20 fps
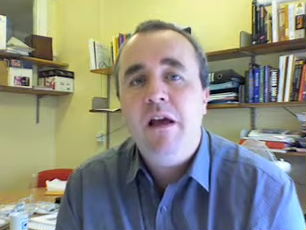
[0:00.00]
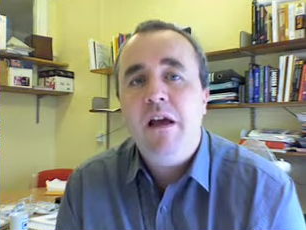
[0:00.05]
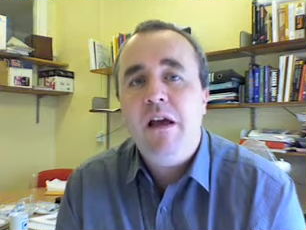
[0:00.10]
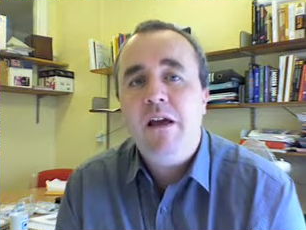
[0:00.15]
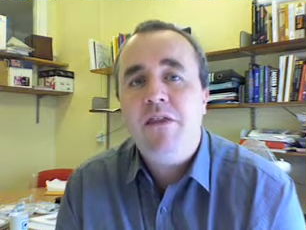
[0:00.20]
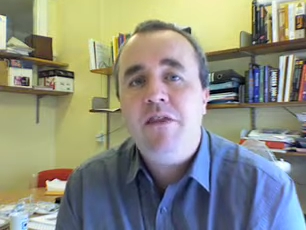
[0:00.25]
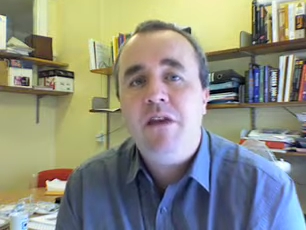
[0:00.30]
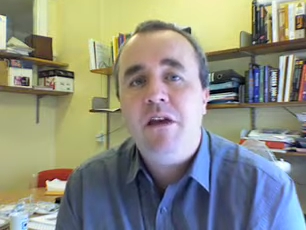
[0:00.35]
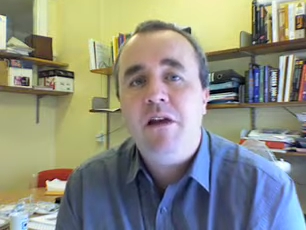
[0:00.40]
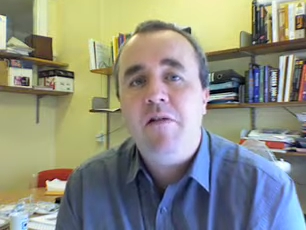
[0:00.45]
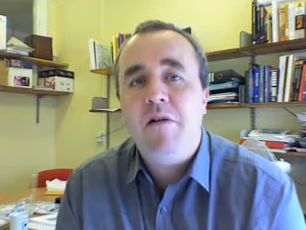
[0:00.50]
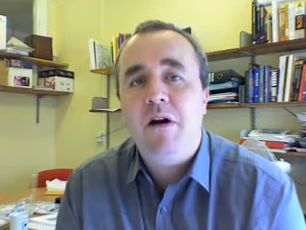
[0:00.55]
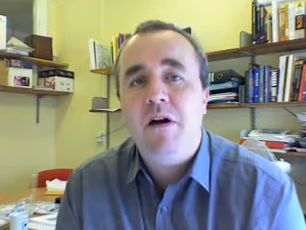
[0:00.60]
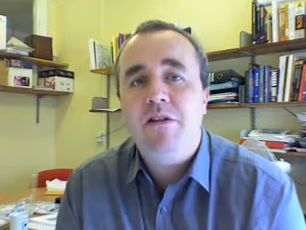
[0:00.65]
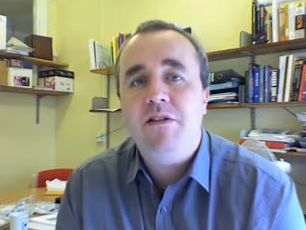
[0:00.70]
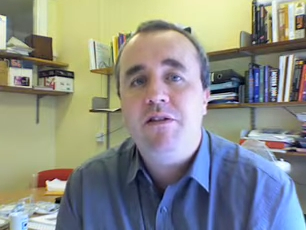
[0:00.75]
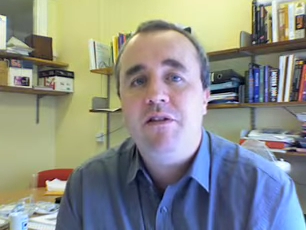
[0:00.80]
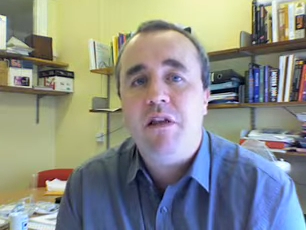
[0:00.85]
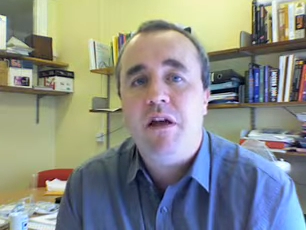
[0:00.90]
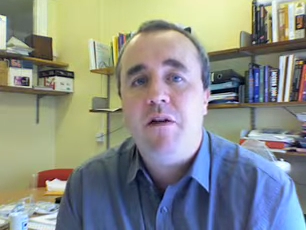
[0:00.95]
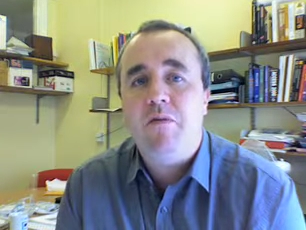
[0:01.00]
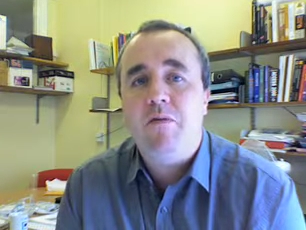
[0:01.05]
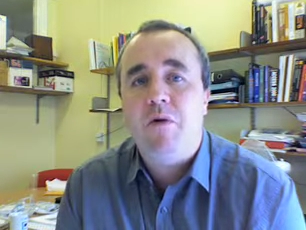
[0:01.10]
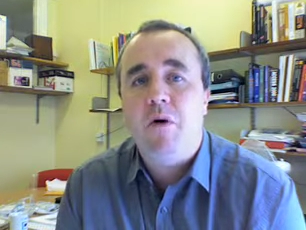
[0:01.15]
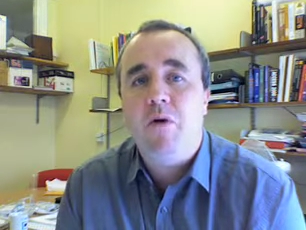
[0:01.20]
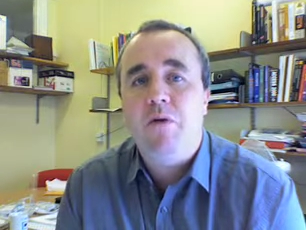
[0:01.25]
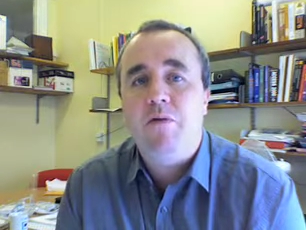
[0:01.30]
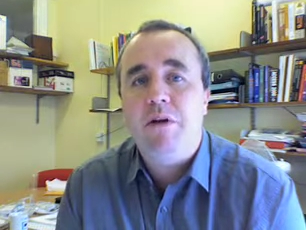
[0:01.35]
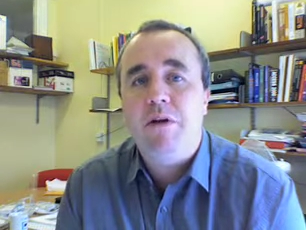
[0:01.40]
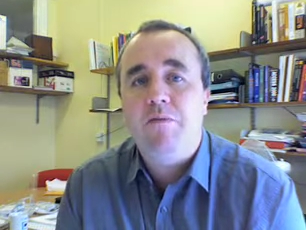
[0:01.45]
He theorised,
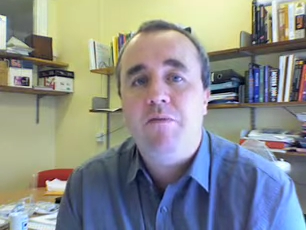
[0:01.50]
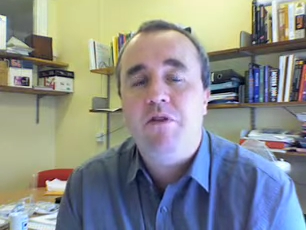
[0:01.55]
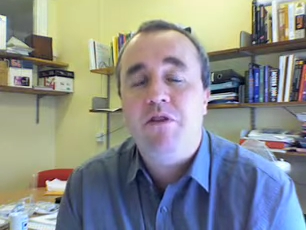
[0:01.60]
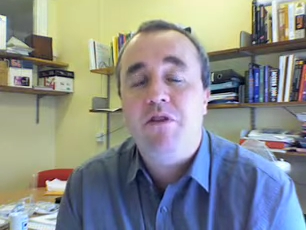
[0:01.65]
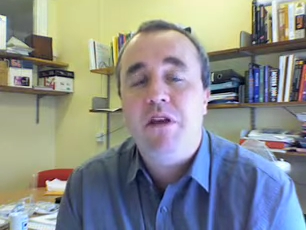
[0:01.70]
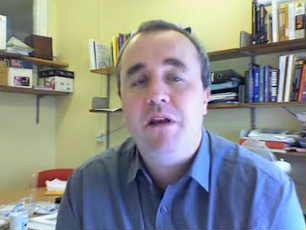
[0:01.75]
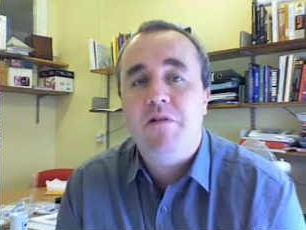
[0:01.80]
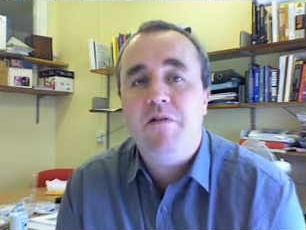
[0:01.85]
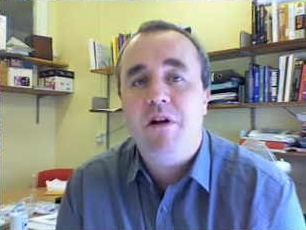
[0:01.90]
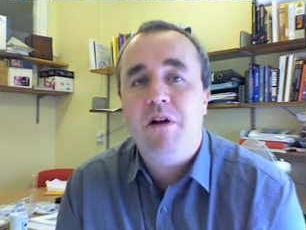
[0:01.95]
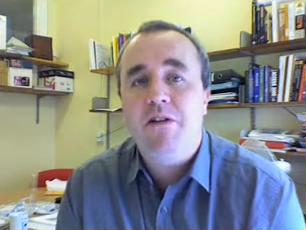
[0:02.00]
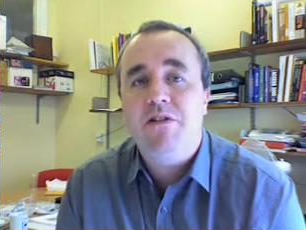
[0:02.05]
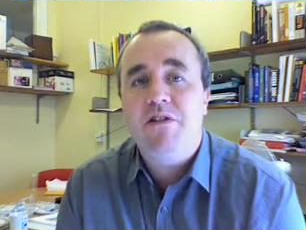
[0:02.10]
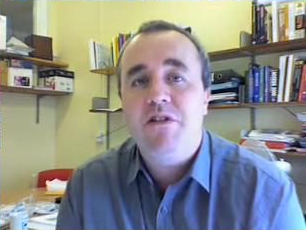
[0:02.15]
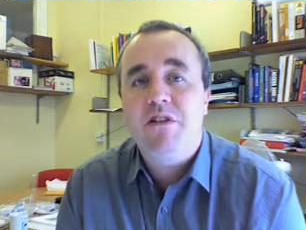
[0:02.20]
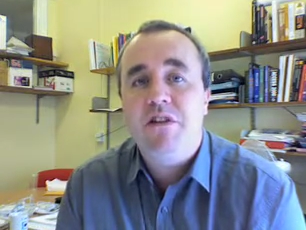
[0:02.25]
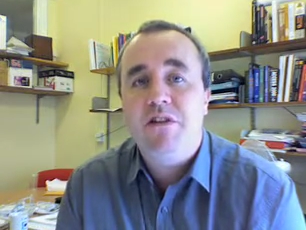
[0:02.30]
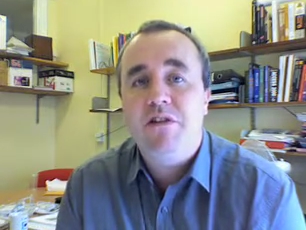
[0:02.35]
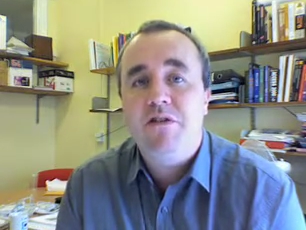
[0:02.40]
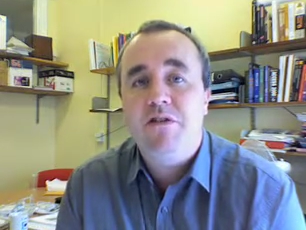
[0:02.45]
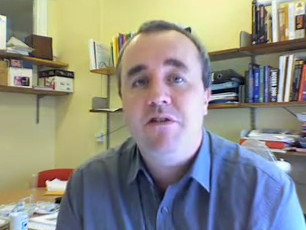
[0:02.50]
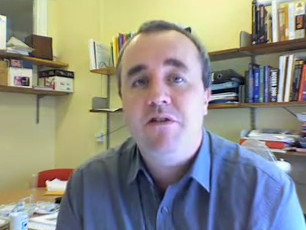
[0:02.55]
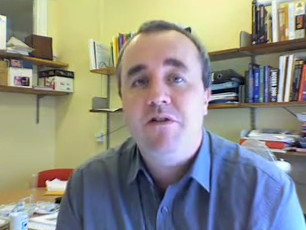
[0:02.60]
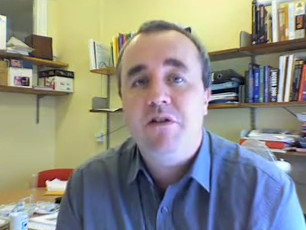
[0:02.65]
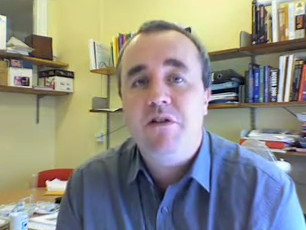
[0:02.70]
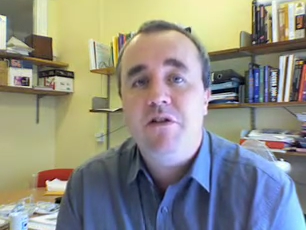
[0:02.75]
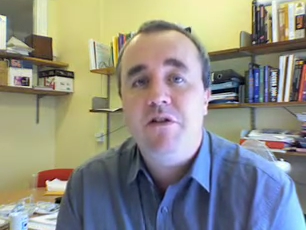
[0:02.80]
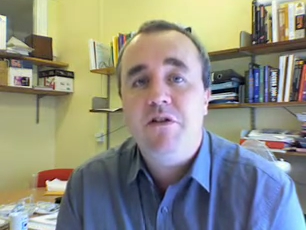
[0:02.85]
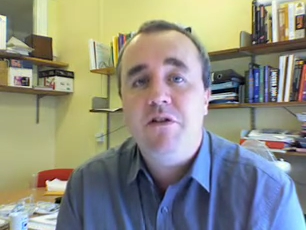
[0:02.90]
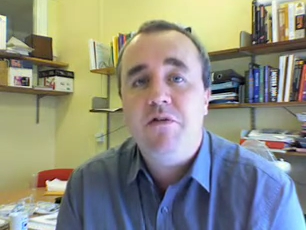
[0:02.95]
or it was theorised, that
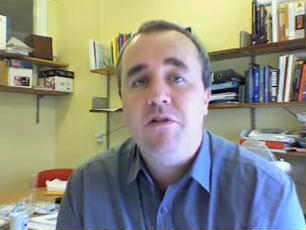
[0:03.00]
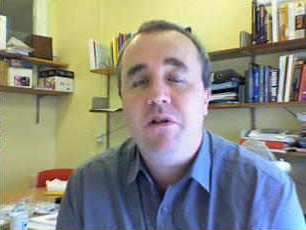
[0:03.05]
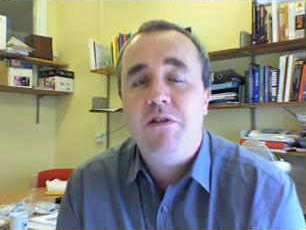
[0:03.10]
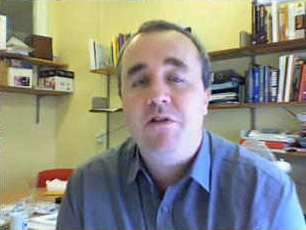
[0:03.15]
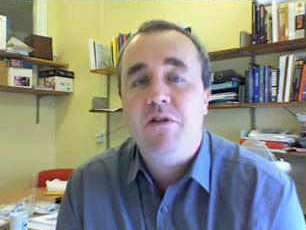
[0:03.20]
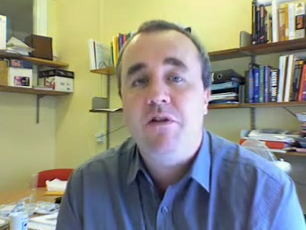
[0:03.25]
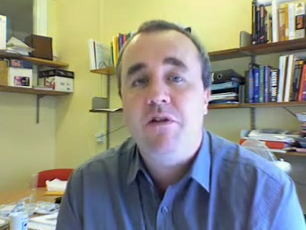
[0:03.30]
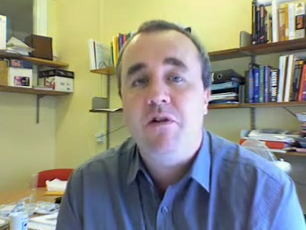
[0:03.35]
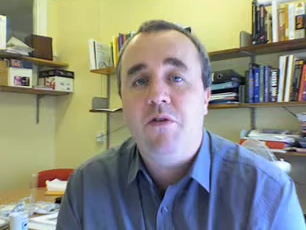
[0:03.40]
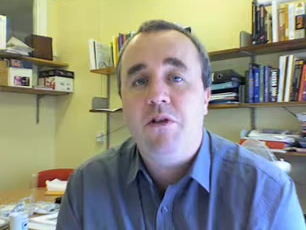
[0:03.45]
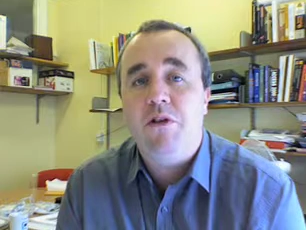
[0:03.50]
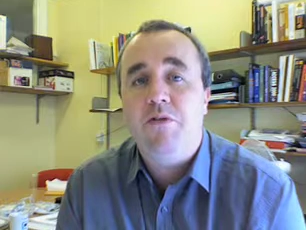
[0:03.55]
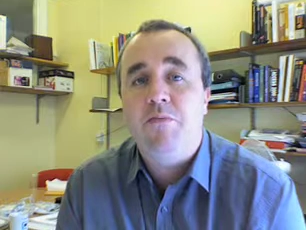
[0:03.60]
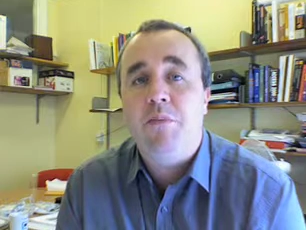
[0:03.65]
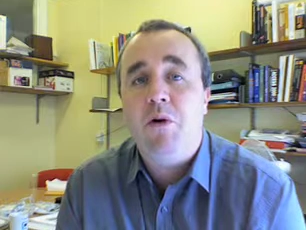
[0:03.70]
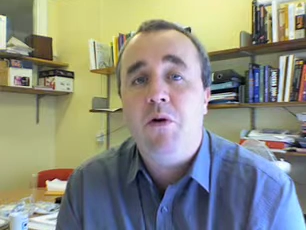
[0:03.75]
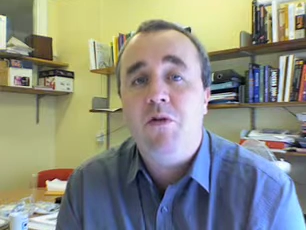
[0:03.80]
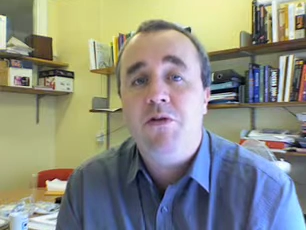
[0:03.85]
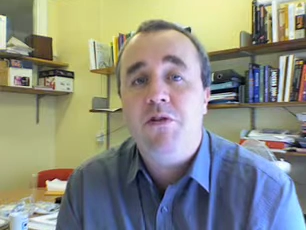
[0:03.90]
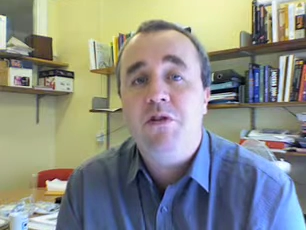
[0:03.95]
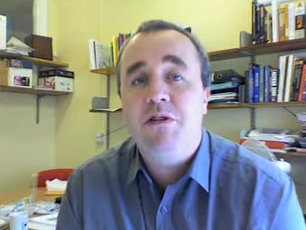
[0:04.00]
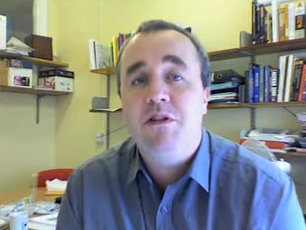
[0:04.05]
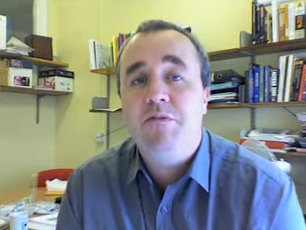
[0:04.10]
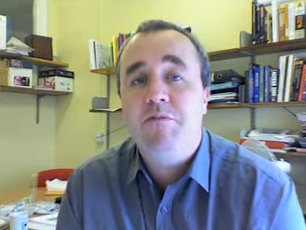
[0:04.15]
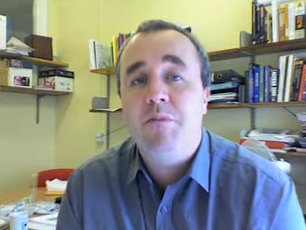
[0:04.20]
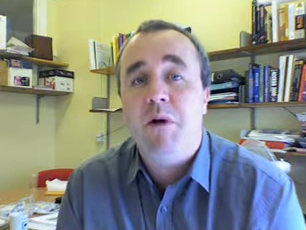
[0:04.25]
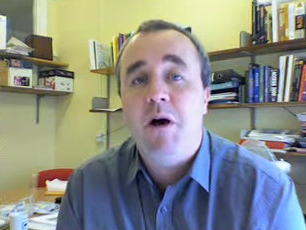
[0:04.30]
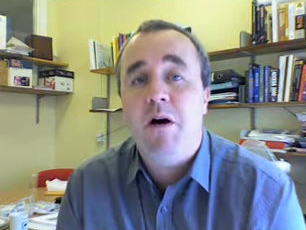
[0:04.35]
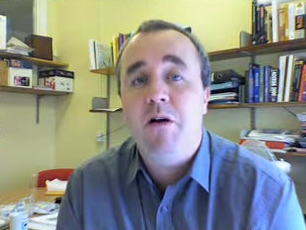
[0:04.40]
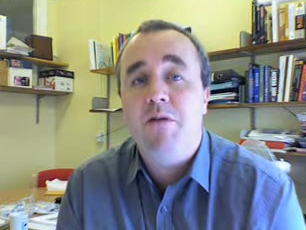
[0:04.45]
the nucleus had got these
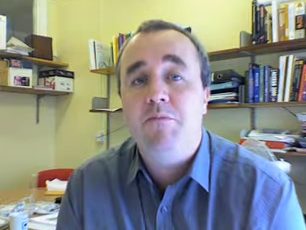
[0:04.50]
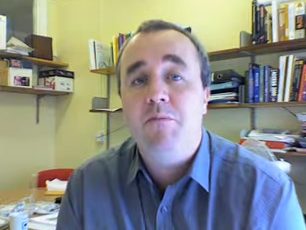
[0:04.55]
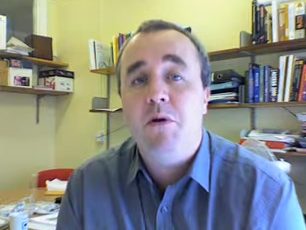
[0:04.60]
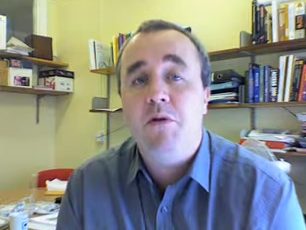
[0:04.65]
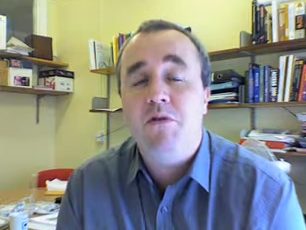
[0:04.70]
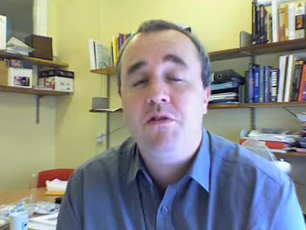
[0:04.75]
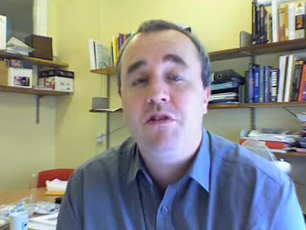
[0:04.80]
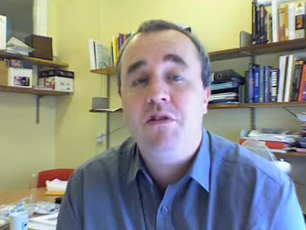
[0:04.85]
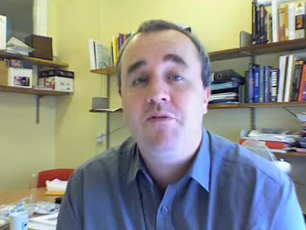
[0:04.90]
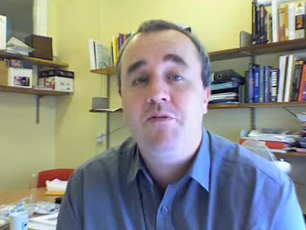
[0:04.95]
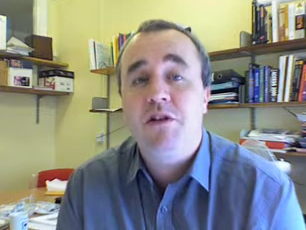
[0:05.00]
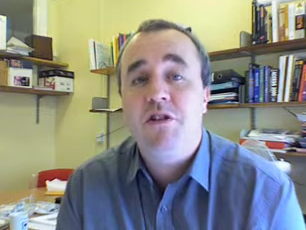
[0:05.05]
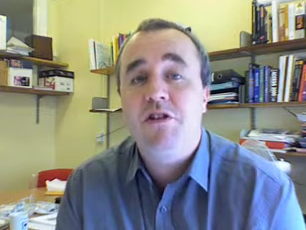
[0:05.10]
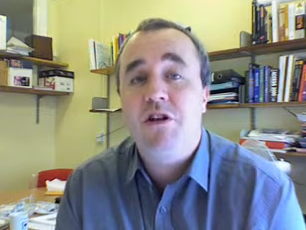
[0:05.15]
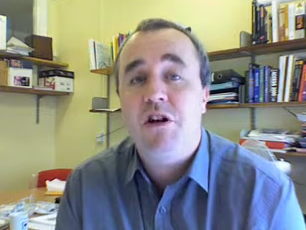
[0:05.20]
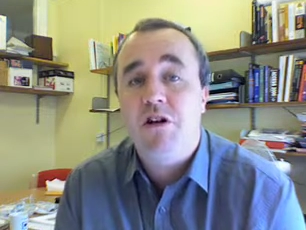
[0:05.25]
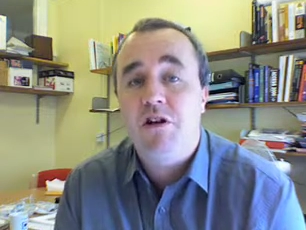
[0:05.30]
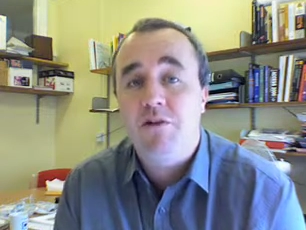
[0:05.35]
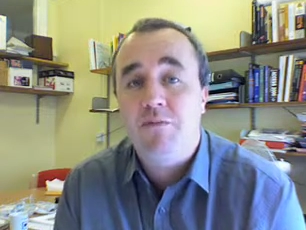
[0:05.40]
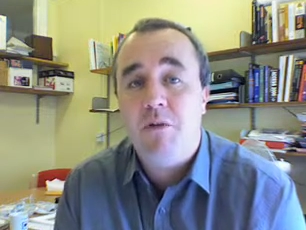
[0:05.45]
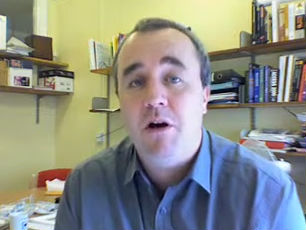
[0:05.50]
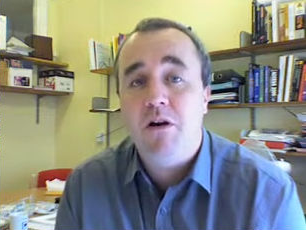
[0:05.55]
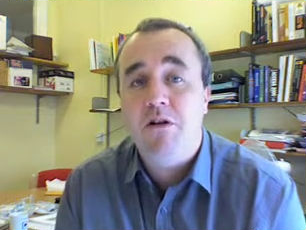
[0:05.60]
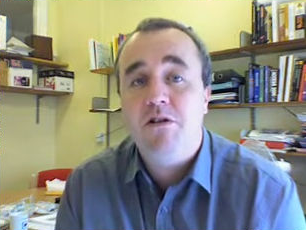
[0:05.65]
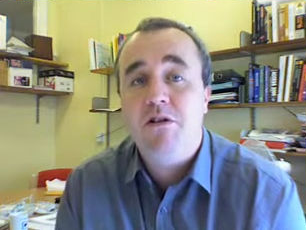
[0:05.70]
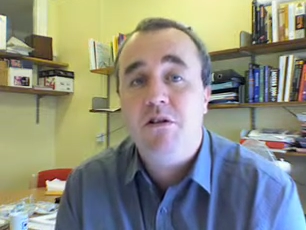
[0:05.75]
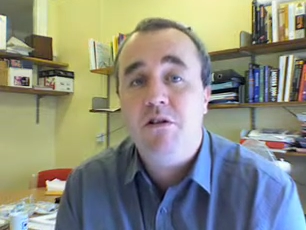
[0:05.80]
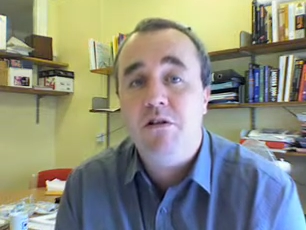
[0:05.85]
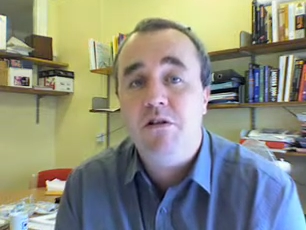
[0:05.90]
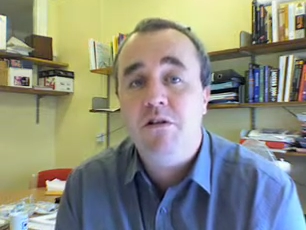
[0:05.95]
positively charged
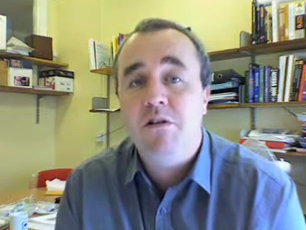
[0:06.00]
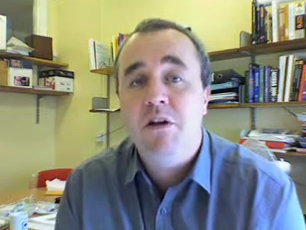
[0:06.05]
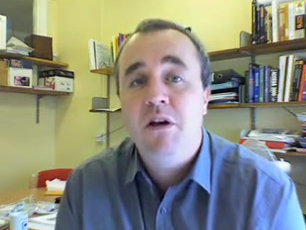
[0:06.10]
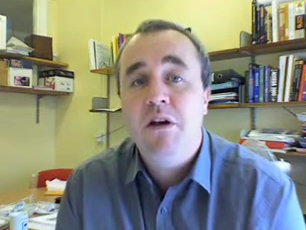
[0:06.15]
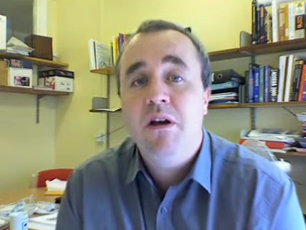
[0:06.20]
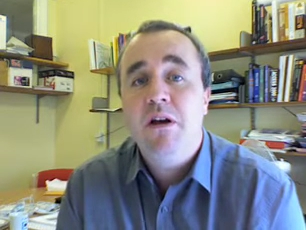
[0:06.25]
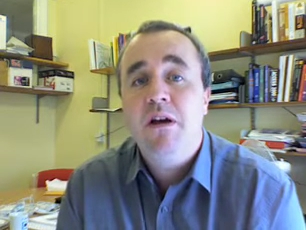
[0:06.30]
particles